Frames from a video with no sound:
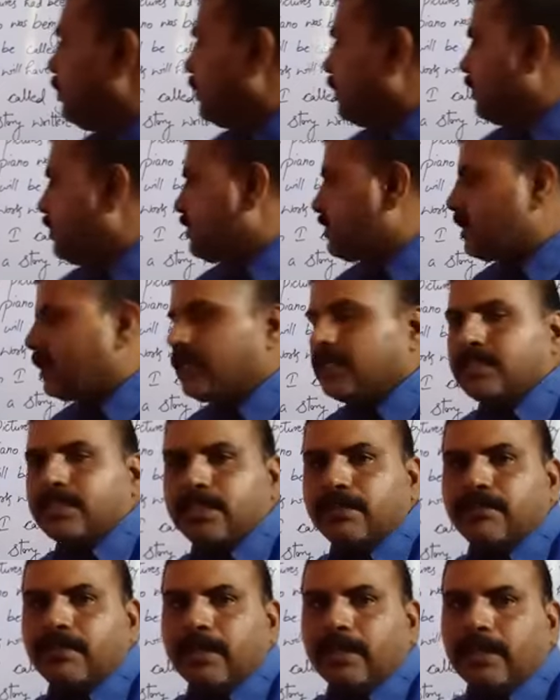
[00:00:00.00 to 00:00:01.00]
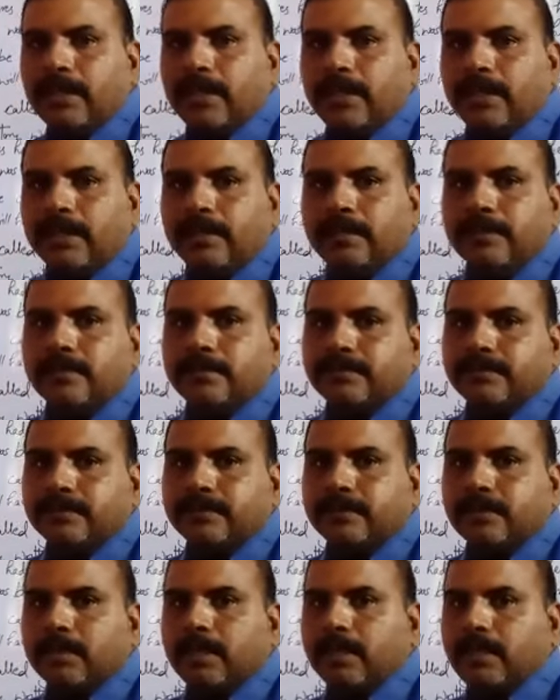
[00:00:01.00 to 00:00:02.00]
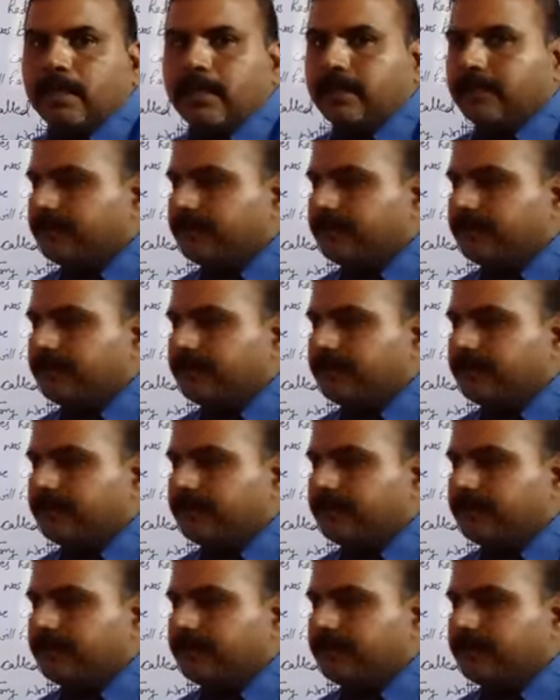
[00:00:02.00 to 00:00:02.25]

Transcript: is the receiver here. Clear?